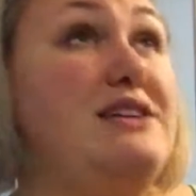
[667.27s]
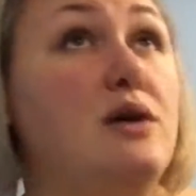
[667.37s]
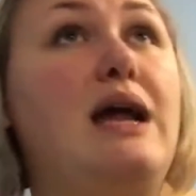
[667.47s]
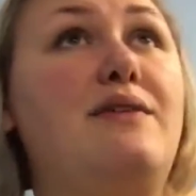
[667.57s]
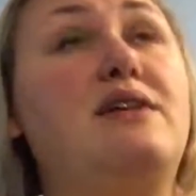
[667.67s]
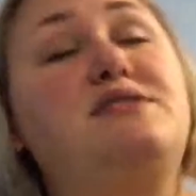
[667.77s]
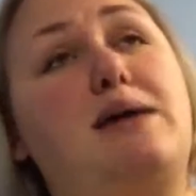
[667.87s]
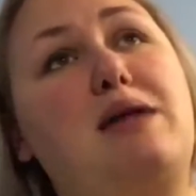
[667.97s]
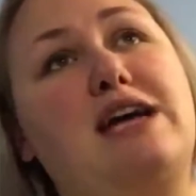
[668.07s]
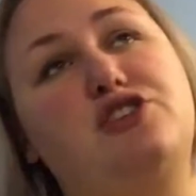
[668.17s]
don't have enough
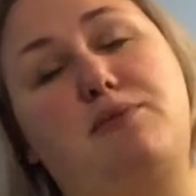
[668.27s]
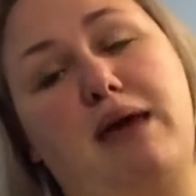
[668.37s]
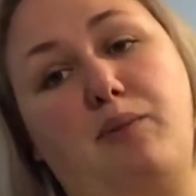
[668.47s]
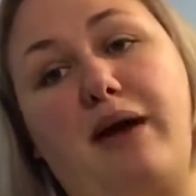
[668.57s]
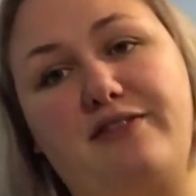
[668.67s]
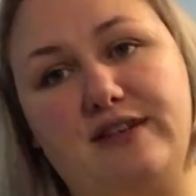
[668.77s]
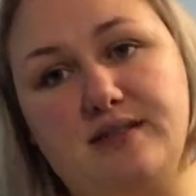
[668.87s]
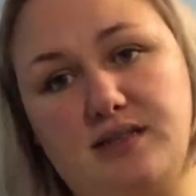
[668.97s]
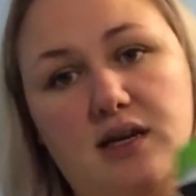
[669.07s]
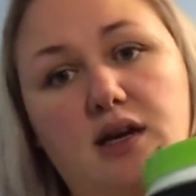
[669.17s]
time to actually make
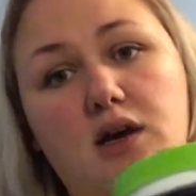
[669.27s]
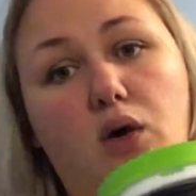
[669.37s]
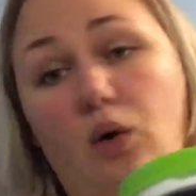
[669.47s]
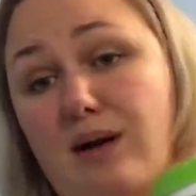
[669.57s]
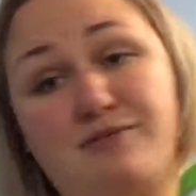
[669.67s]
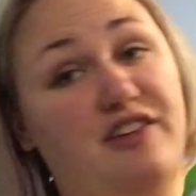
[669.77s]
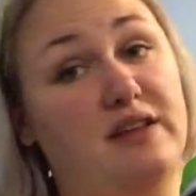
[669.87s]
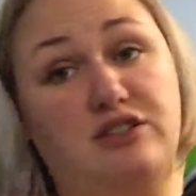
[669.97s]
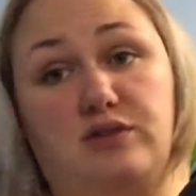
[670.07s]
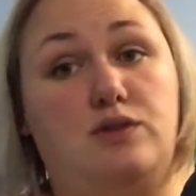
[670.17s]
breakfast, or I'm
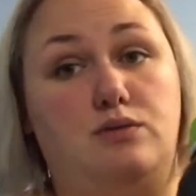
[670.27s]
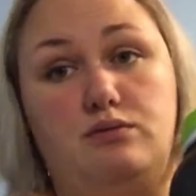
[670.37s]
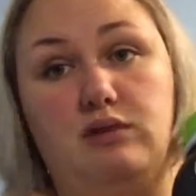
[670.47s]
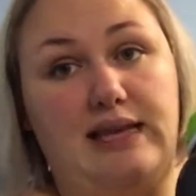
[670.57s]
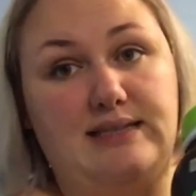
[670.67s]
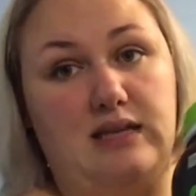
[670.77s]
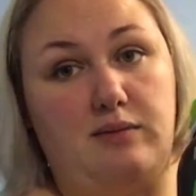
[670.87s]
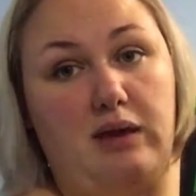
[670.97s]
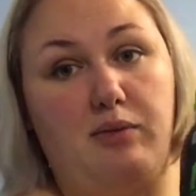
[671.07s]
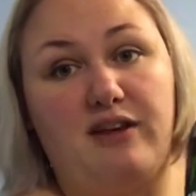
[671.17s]
feeling just too lazy to
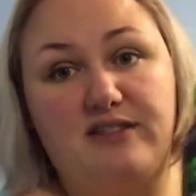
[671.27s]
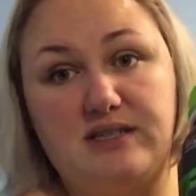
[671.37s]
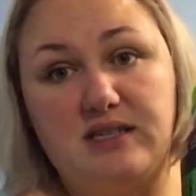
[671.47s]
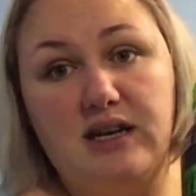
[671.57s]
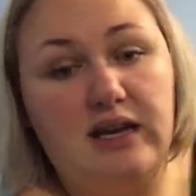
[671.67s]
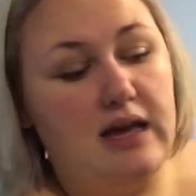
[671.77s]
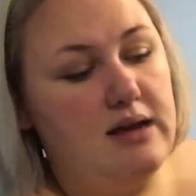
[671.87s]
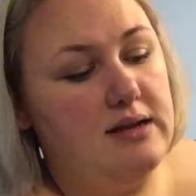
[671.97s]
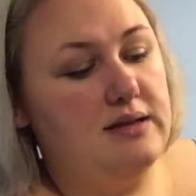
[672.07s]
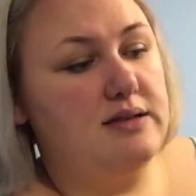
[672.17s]
make breakfast.
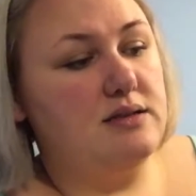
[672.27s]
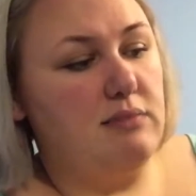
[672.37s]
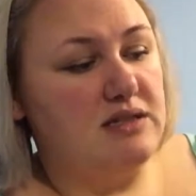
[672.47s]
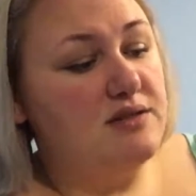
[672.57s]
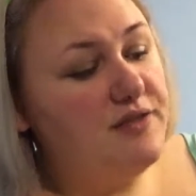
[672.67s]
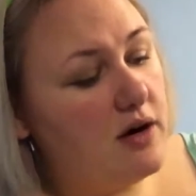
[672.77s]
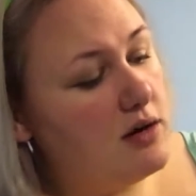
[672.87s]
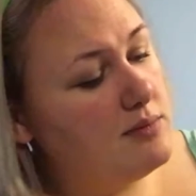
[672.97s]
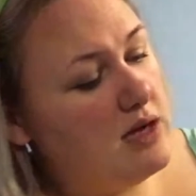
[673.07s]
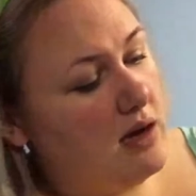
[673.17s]
It is Muscle
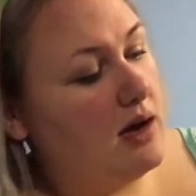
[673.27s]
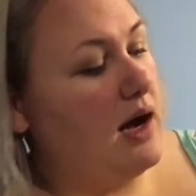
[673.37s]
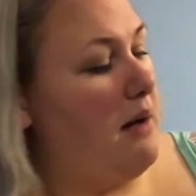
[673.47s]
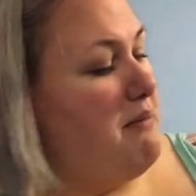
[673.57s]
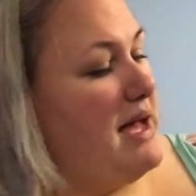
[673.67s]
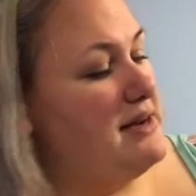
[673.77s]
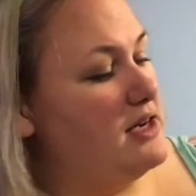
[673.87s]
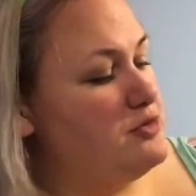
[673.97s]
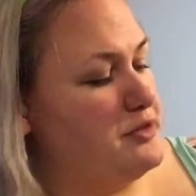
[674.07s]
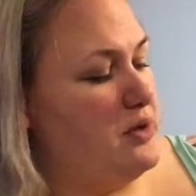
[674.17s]
Farm Combat
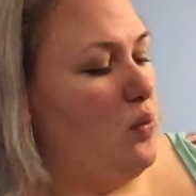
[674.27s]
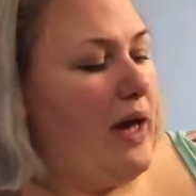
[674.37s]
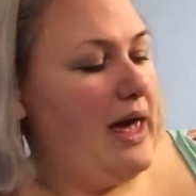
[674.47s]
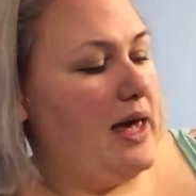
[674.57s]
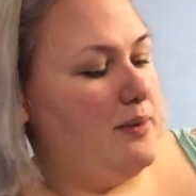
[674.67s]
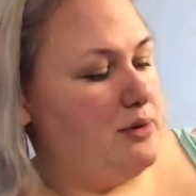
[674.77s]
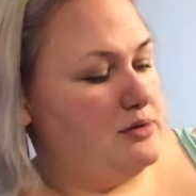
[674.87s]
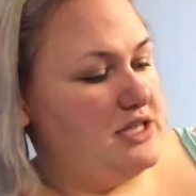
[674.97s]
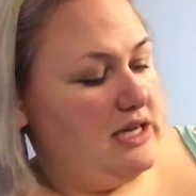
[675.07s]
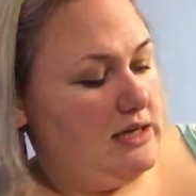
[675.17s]
100% whey
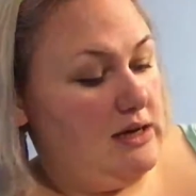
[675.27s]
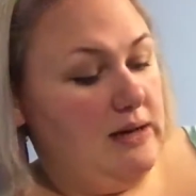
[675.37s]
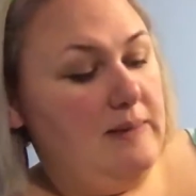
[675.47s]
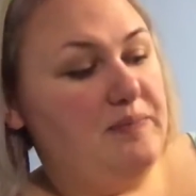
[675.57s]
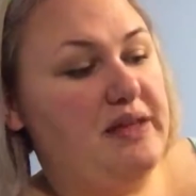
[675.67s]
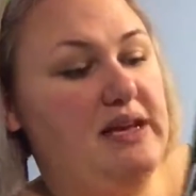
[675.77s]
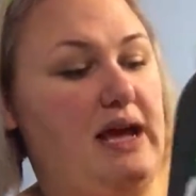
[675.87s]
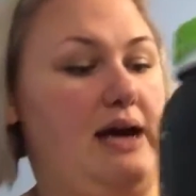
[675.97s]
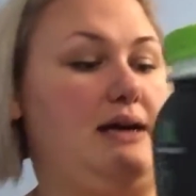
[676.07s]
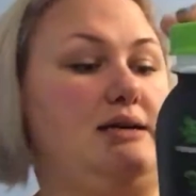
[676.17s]
protein. It
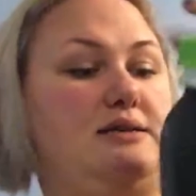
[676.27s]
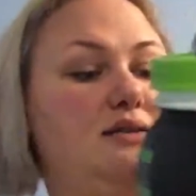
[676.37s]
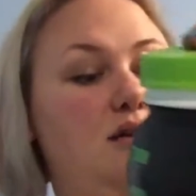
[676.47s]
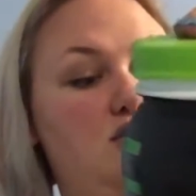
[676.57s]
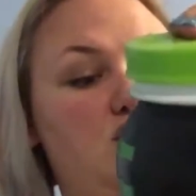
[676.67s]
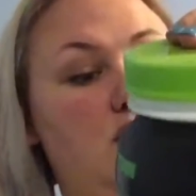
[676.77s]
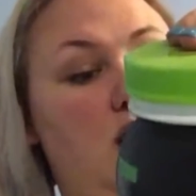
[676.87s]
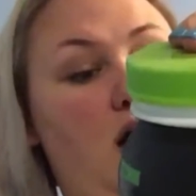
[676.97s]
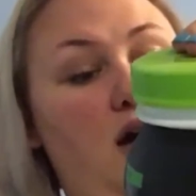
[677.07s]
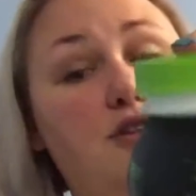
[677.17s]
has
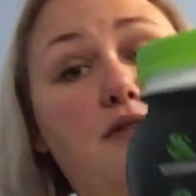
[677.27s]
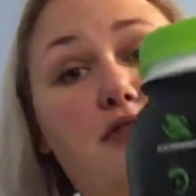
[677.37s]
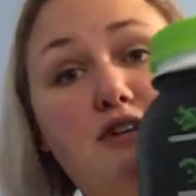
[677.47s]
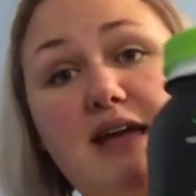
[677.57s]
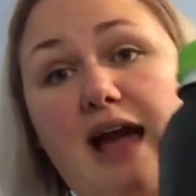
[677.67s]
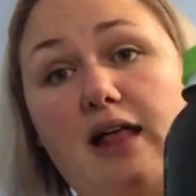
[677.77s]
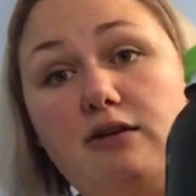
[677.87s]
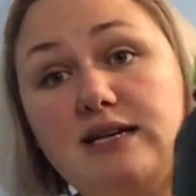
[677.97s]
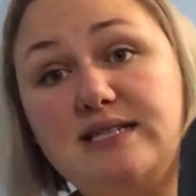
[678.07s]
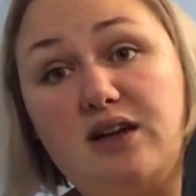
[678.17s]
130
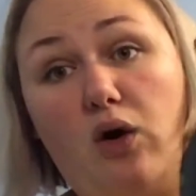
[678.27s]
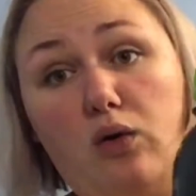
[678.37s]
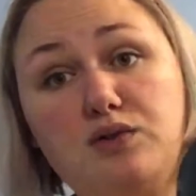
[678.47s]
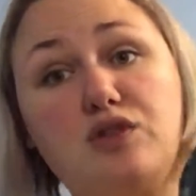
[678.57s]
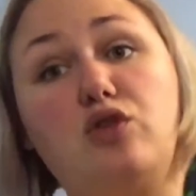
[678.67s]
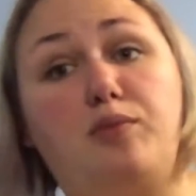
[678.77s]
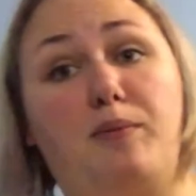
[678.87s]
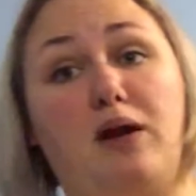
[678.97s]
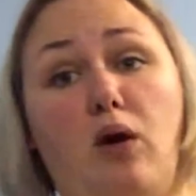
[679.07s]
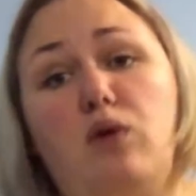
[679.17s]
calories in a whole scoop,
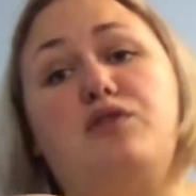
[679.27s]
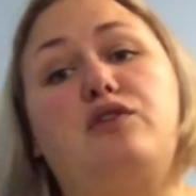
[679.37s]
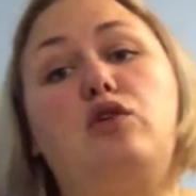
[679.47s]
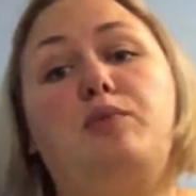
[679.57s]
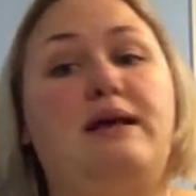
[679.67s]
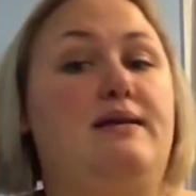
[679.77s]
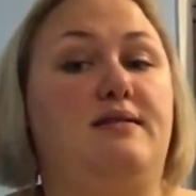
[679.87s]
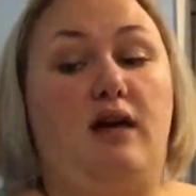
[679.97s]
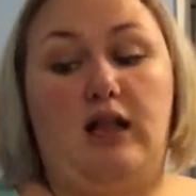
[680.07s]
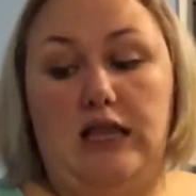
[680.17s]
but a whole scoop
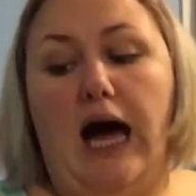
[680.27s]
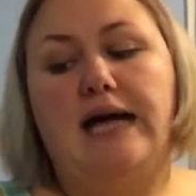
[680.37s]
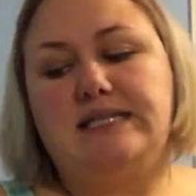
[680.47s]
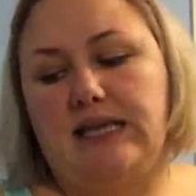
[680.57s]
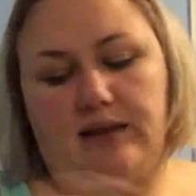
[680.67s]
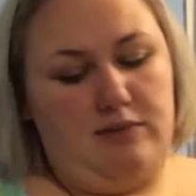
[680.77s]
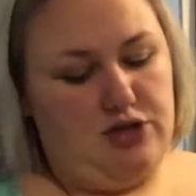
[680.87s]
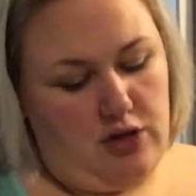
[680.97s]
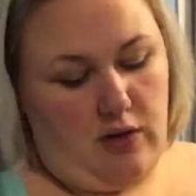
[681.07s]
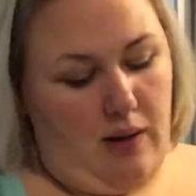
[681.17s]
is a lot. Like, let me
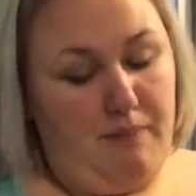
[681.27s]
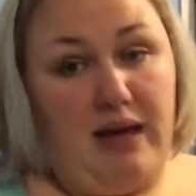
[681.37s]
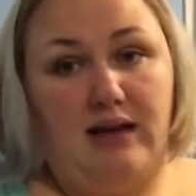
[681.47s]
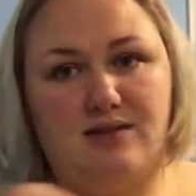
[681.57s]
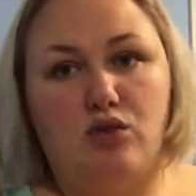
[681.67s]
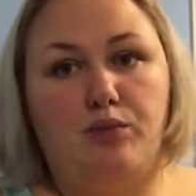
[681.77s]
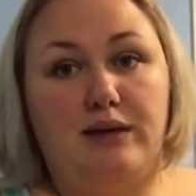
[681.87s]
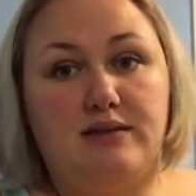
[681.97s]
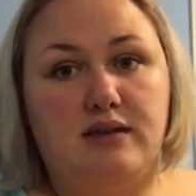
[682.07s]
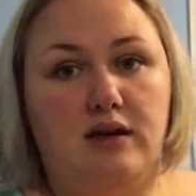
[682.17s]
show you how big a scoop
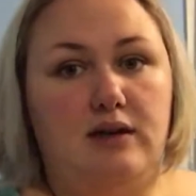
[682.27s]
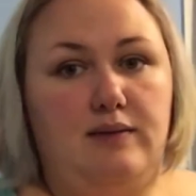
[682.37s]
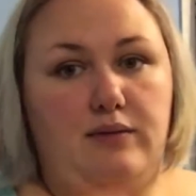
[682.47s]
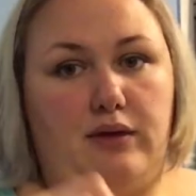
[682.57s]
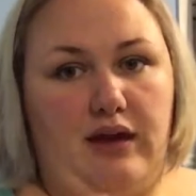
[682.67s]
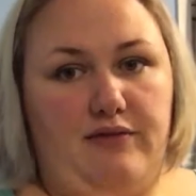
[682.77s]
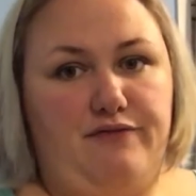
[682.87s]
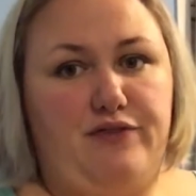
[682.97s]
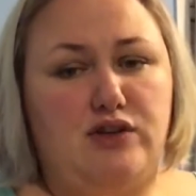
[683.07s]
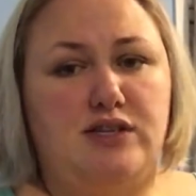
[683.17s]
is. Okay,
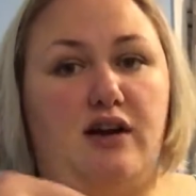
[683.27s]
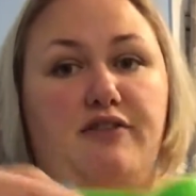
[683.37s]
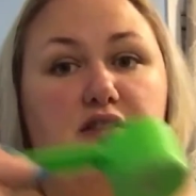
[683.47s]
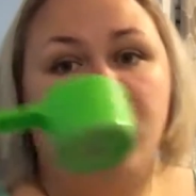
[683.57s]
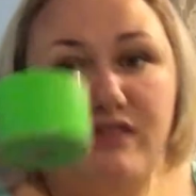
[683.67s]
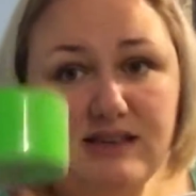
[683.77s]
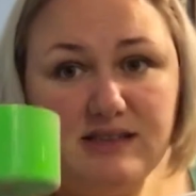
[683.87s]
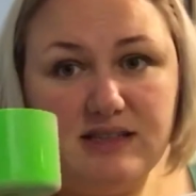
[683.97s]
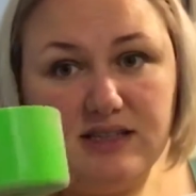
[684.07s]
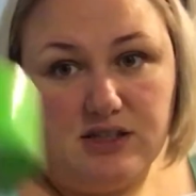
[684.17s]
first off,
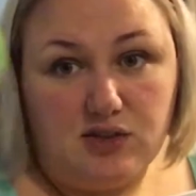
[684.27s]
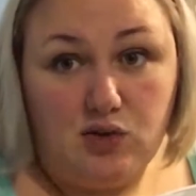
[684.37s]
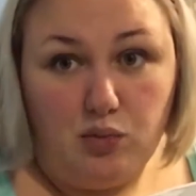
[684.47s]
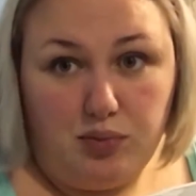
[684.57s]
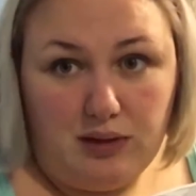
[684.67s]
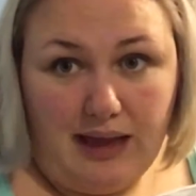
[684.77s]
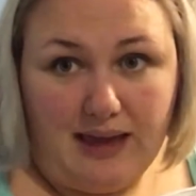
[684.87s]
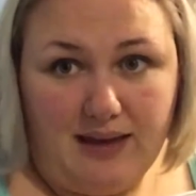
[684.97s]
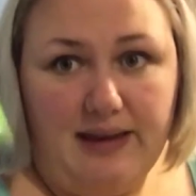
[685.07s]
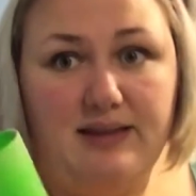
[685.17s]
this is the scoop.
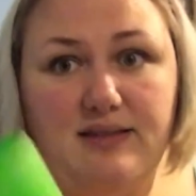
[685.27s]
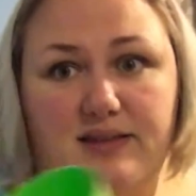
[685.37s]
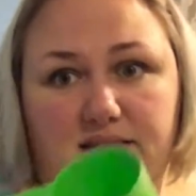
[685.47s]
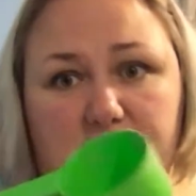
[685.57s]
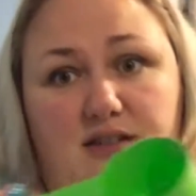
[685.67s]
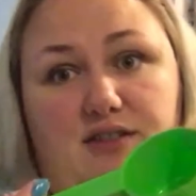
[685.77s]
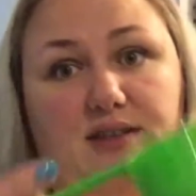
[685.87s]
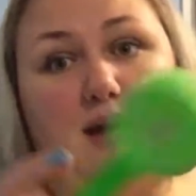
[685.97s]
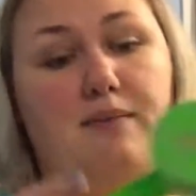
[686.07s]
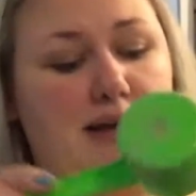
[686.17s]
Like, it's
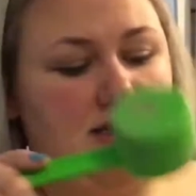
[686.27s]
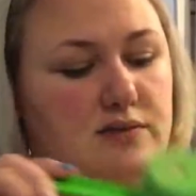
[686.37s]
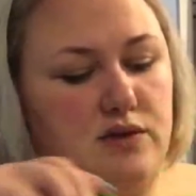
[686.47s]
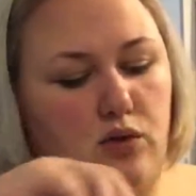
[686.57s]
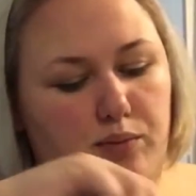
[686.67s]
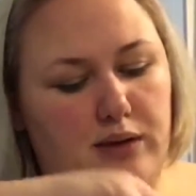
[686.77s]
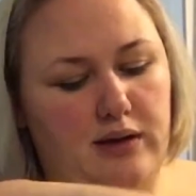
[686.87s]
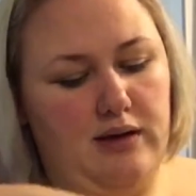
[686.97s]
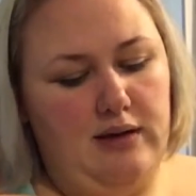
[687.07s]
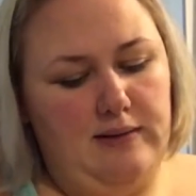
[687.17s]
seriously a massive scoop.
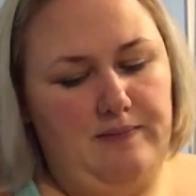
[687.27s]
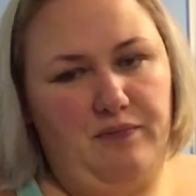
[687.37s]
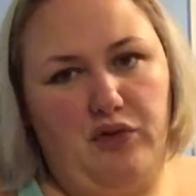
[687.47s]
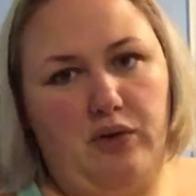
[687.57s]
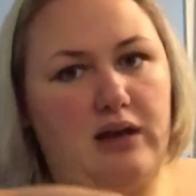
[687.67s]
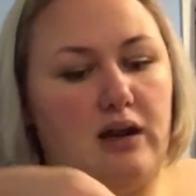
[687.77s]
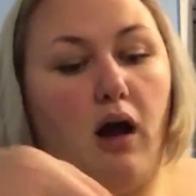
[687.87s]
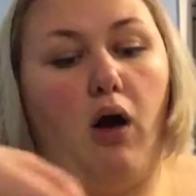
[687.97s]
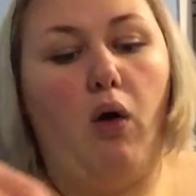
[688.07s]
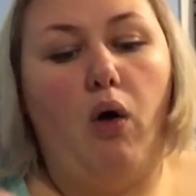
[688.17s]
You get
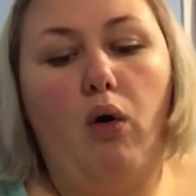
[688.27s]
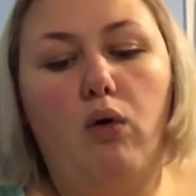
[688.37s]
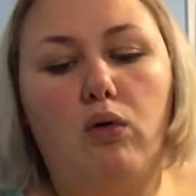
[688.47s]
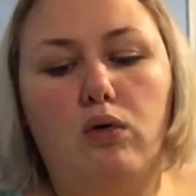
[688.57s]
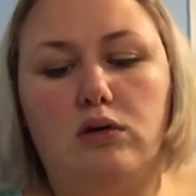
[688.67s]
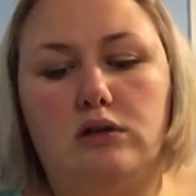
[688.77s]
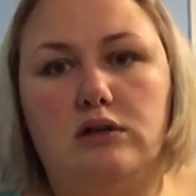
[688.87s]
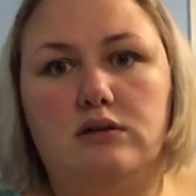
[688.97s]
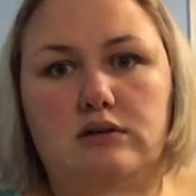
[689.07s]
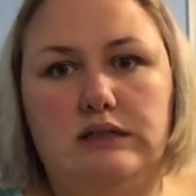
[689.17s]
a whole